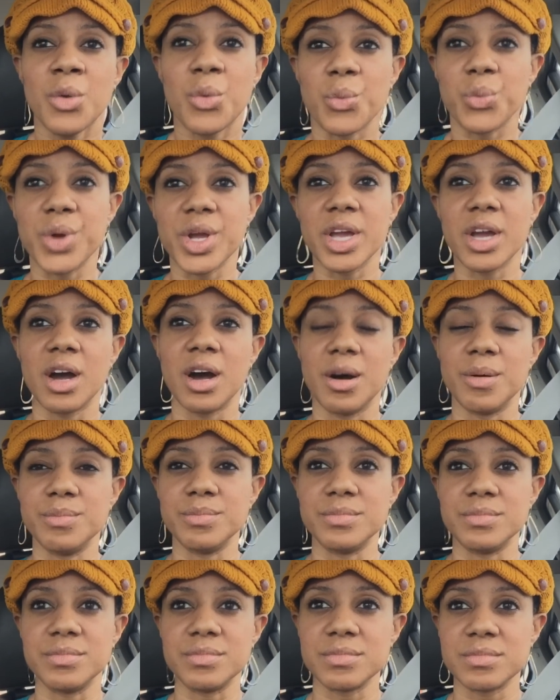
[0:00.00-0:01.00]
we
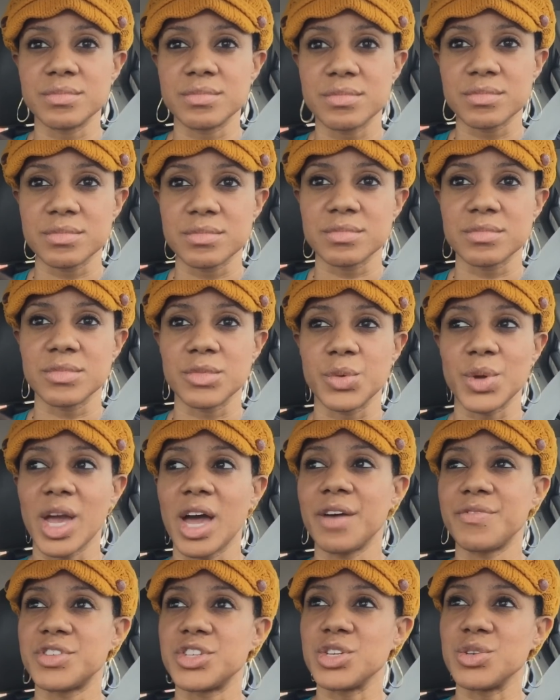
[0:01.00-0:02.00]

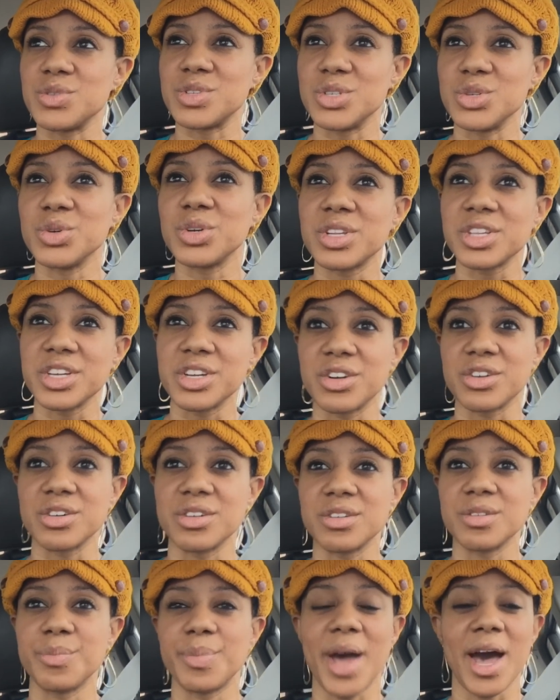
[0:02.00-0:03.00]
have to use
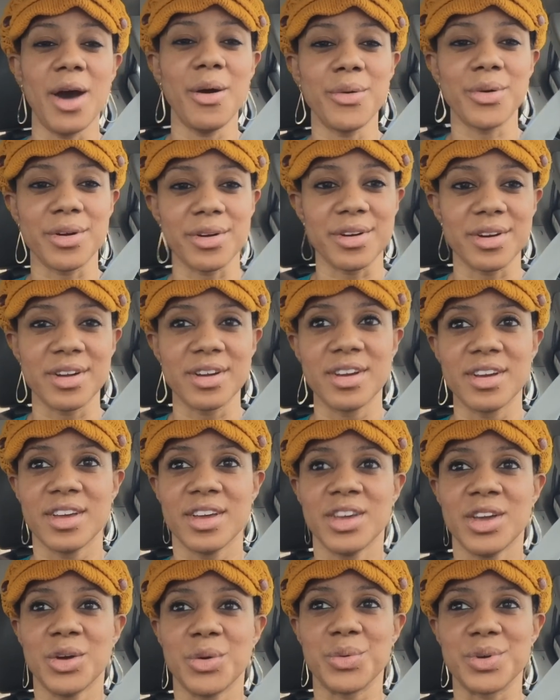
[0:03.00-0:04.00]
nuclear power,
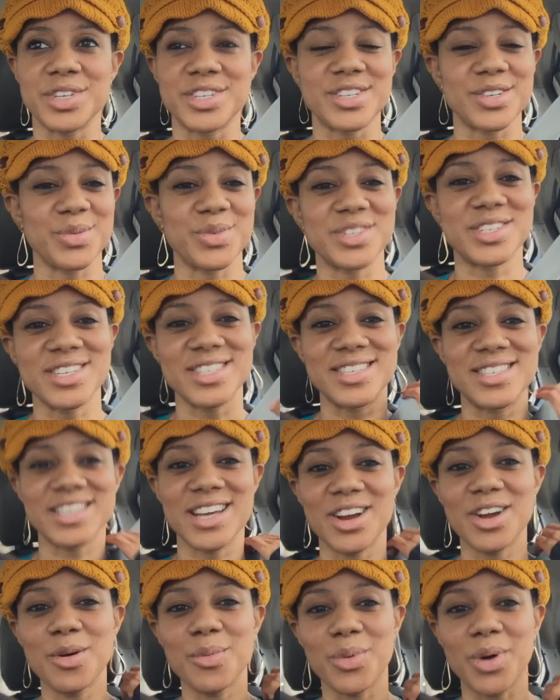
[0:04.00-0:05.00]
which is
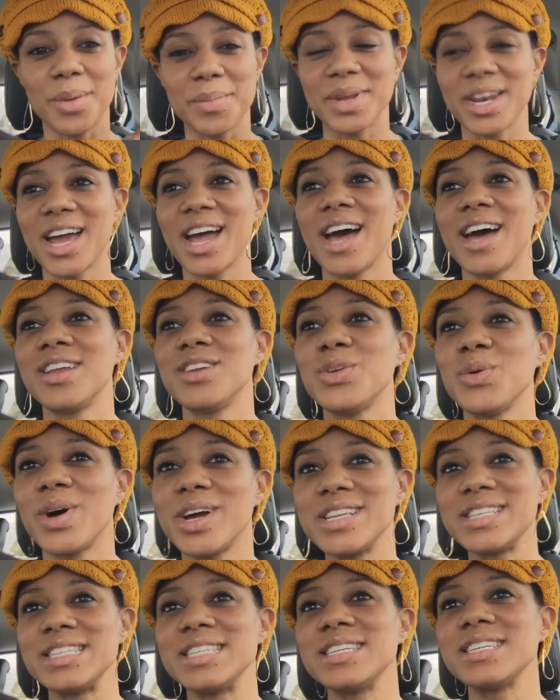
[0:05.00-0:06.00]
terrible. I had no
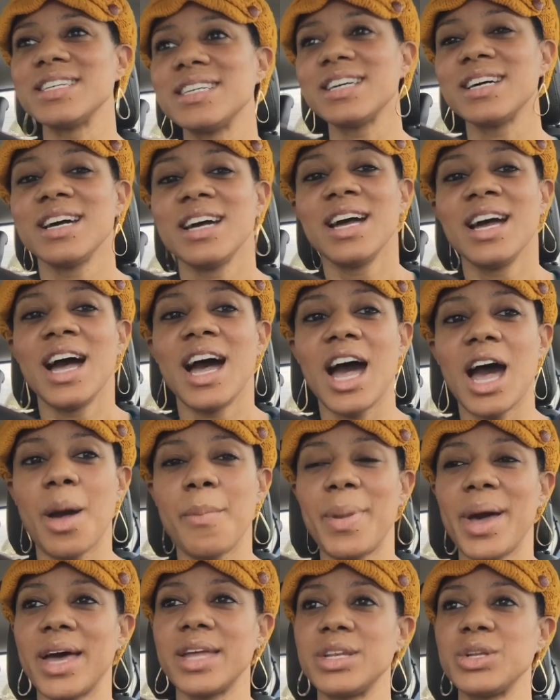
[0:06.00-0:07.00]
idea how
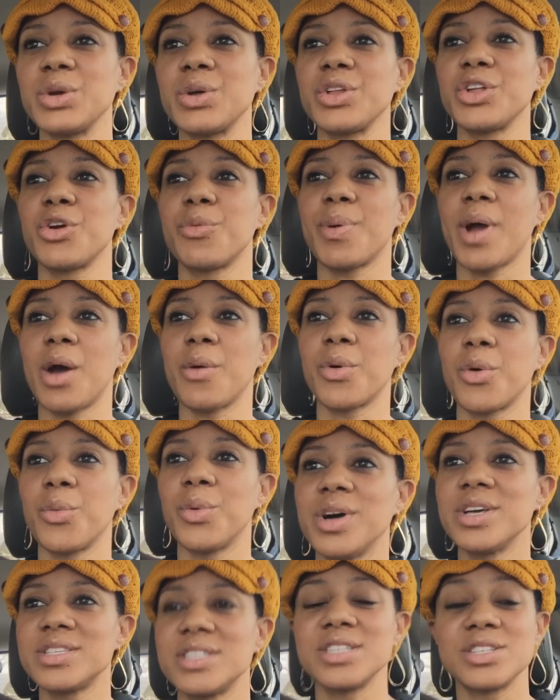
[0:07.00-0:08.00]
bad nuclear power
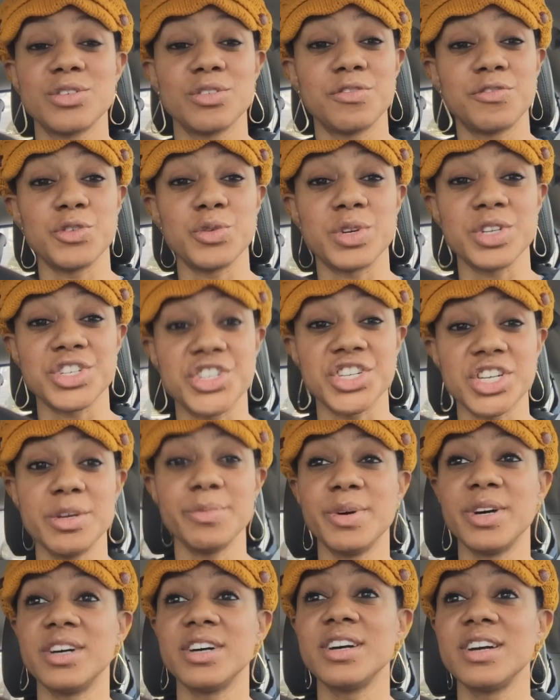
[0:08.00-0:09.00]
was until
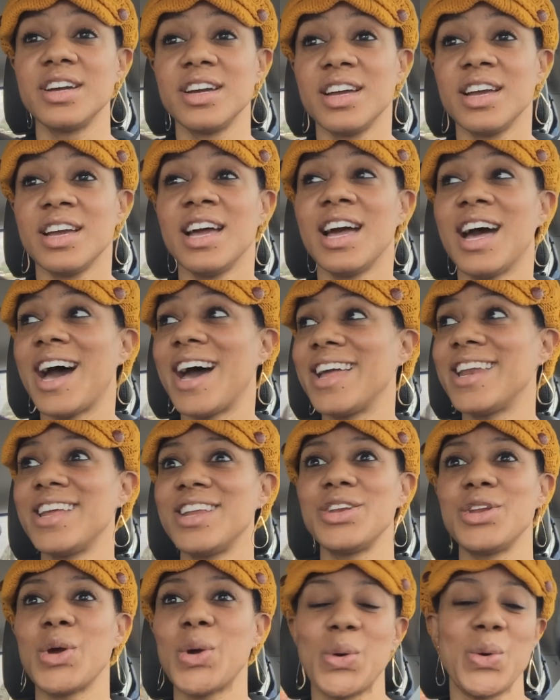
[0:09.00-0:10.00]
Fukushima. I
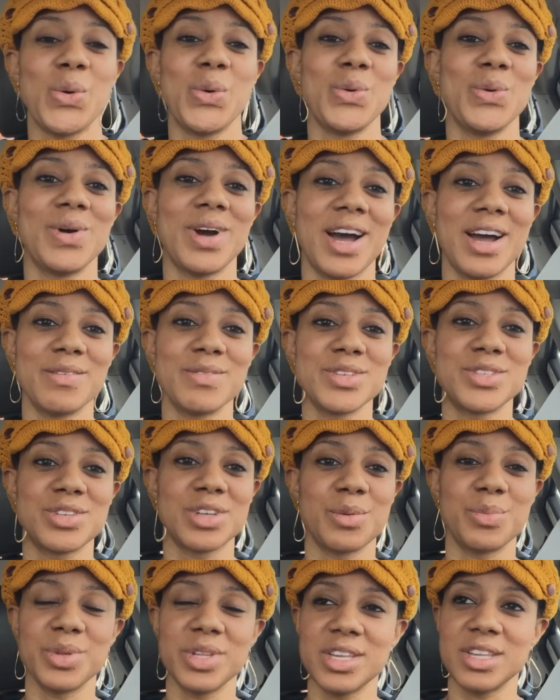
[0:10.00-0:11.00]
didn't know. I was
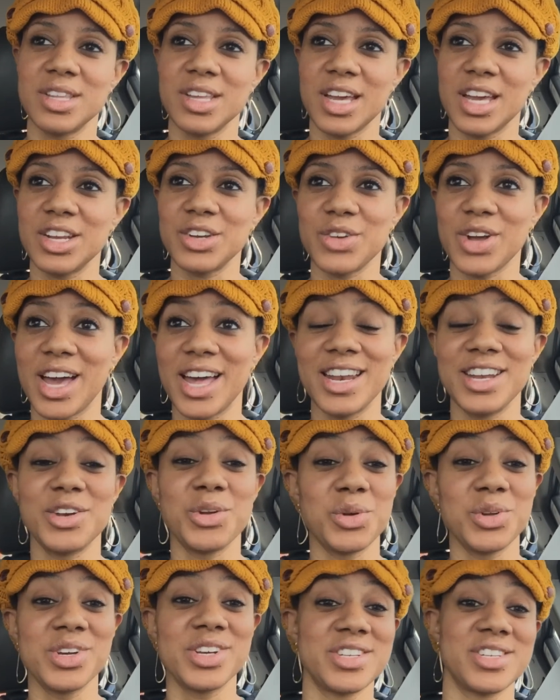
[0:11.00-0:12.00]
completely ignorant. I didn't
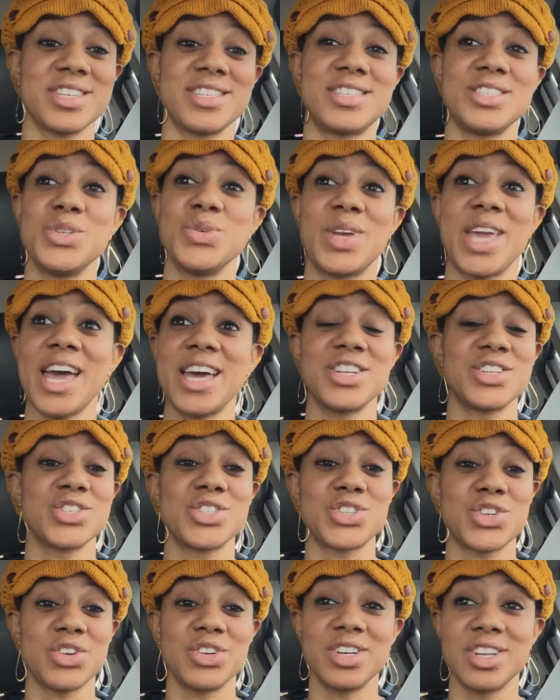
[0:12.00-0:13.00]
know you can't
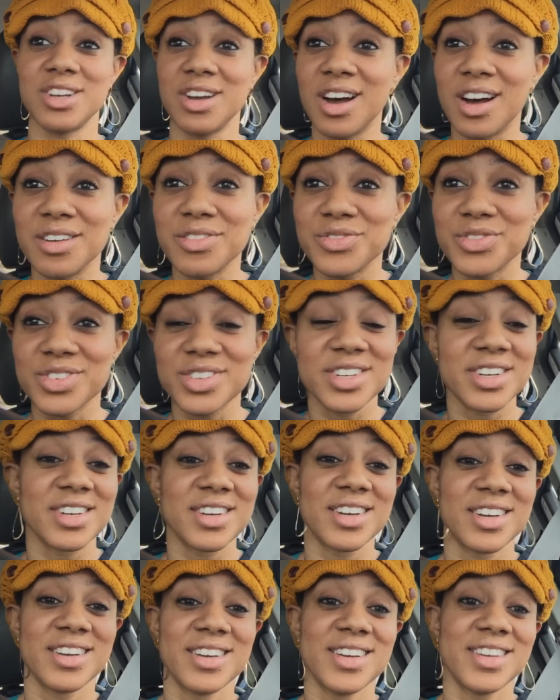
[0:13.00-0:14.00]
just turn it off.
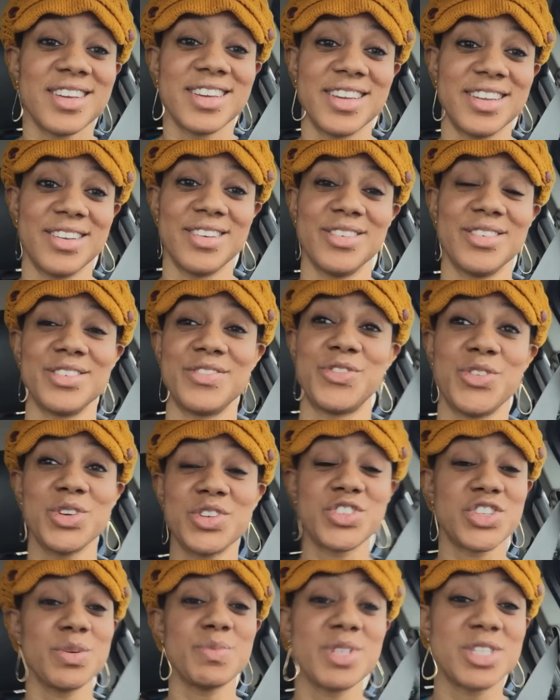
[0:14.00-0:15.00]

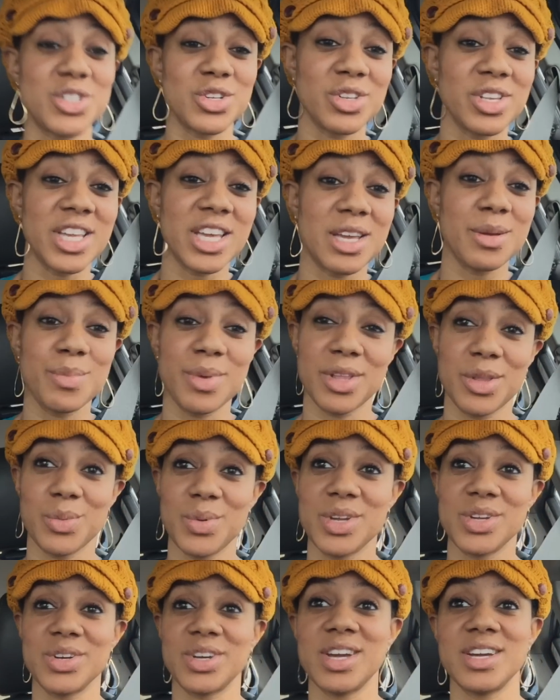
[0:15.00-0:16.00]
Fukushima's still leaking, by the
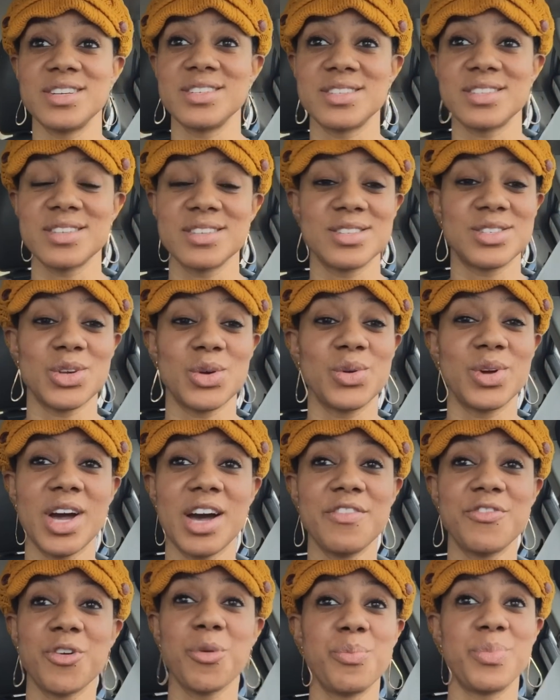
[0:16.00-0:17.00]
way, you guys. So
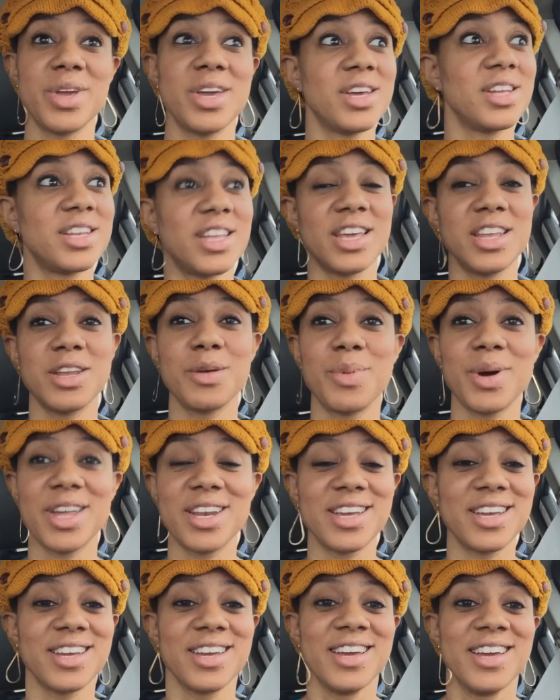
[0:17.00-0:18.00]
God forbid
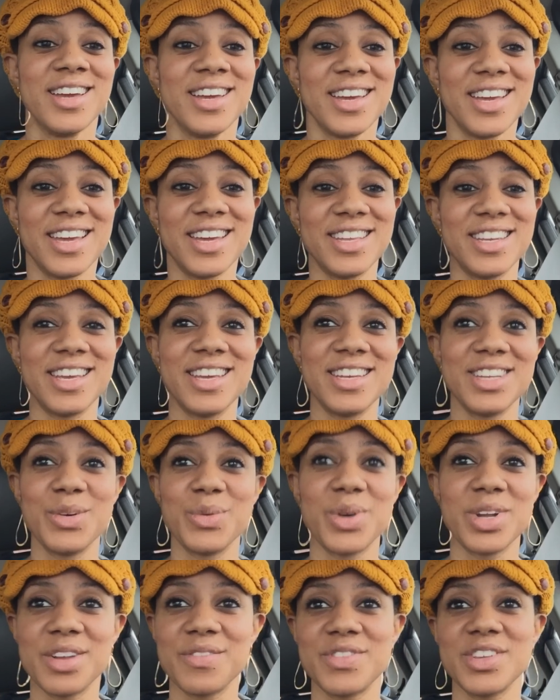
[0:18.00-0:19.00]
anybody in any
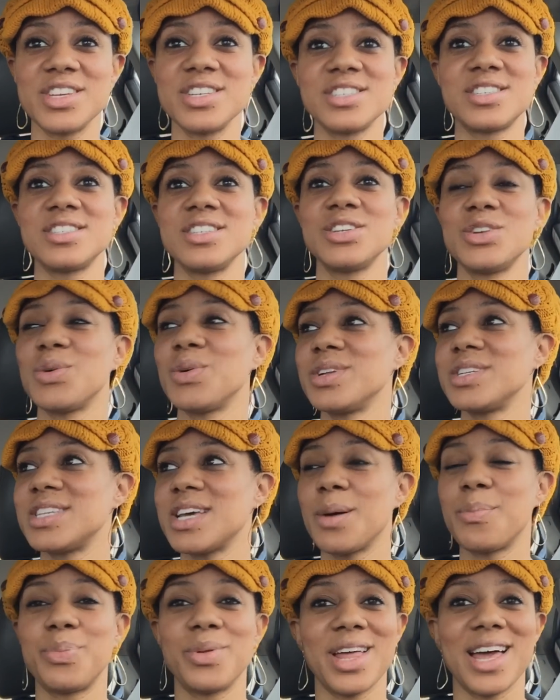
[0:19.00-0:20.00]
one of these,
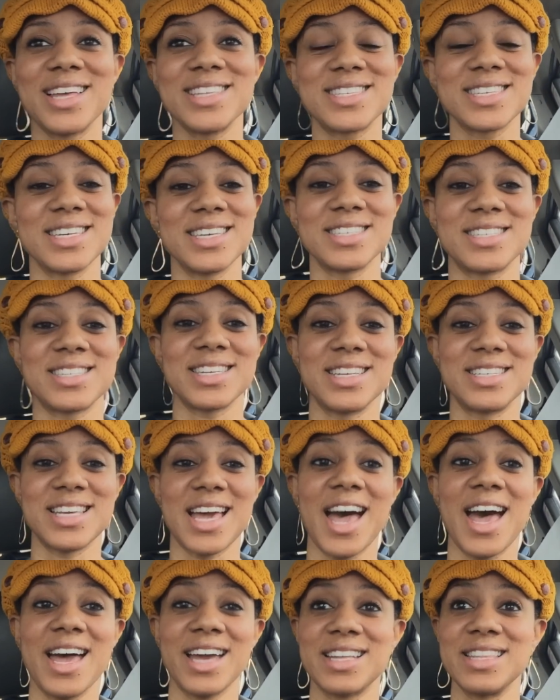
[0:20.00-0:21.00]
a plant gets
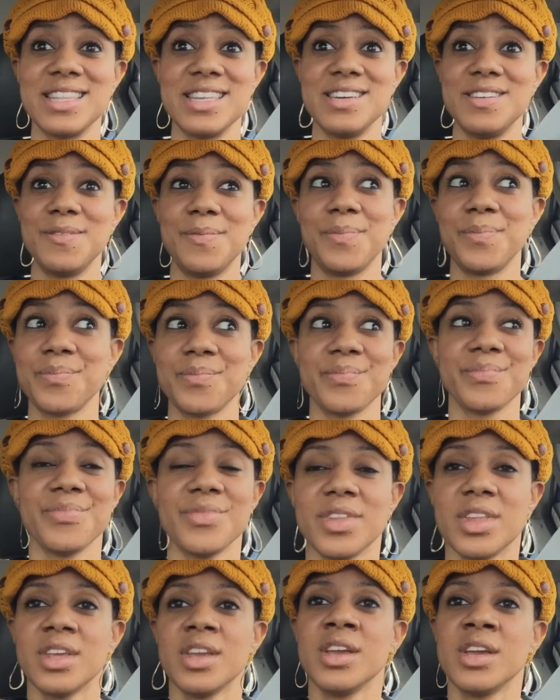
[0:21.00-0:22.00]
attacked, then,
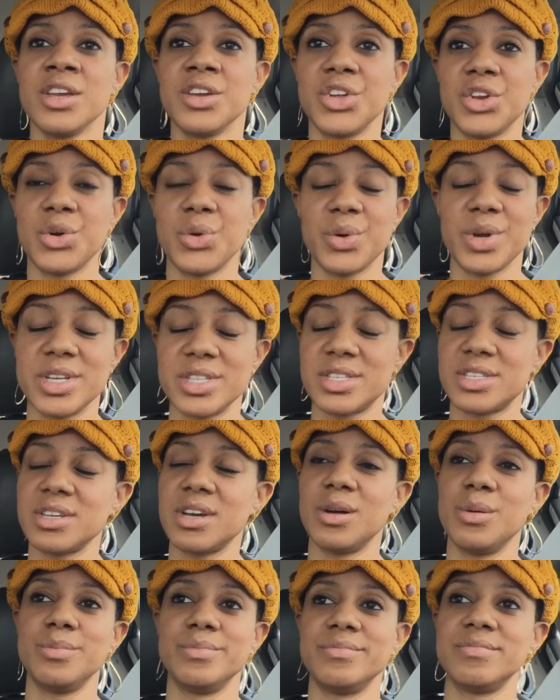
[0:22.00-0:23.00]
it's
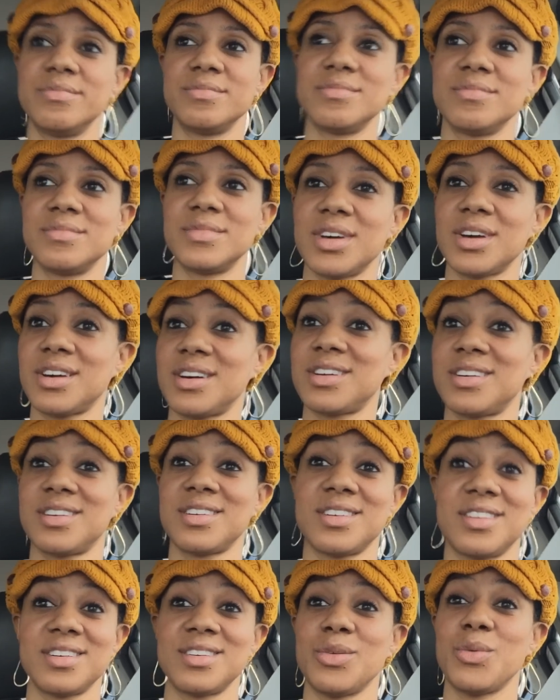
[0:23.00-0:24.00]

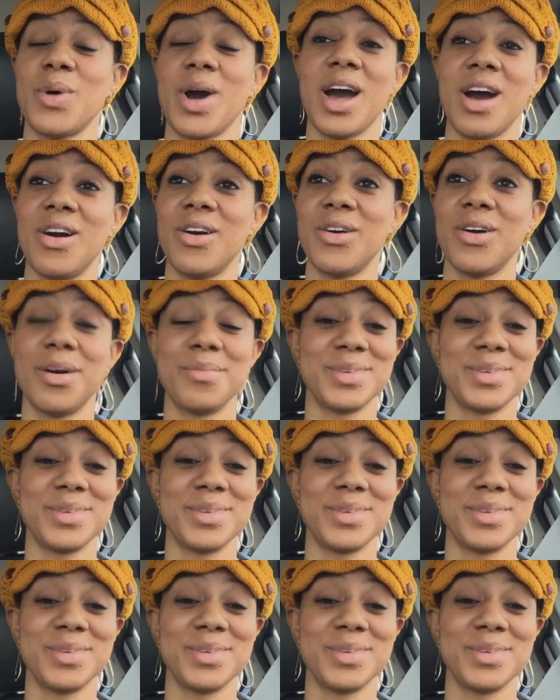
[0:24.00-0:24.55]
wow.